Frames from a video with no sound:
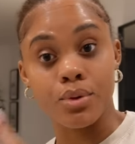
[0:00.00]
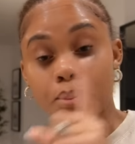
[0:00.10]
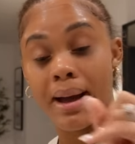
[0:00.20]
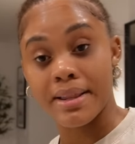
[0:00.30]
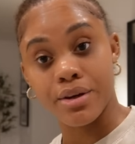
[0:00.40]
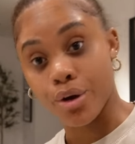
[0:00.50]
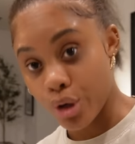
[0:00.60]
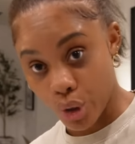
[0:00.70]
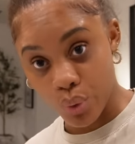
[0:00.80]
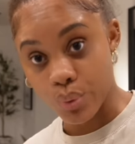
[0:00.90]
you buy their
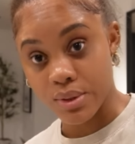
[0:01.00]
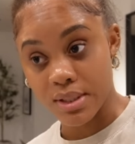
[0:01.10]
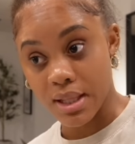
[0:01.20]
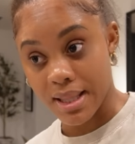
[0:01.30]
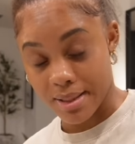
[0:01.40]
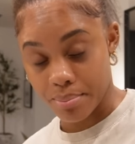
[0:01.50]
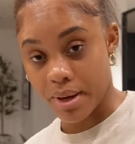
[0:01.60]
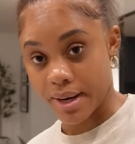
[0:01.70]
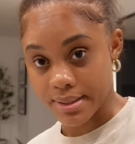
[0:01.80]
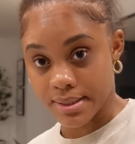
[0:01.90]
clothes, that
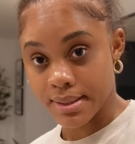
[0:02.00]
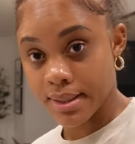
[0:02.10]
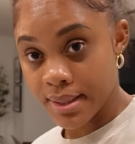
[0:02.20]
part.